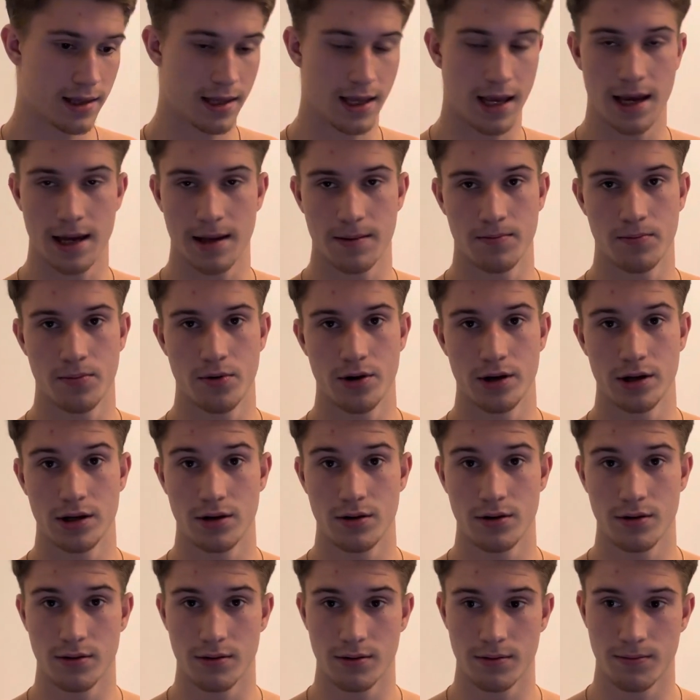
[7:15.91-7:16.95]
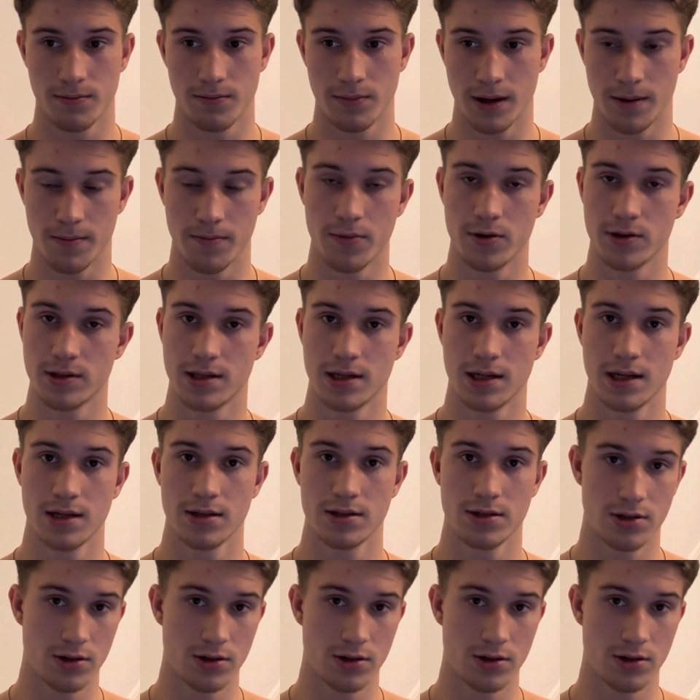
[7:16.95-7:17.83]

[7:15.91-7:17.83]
and putting it to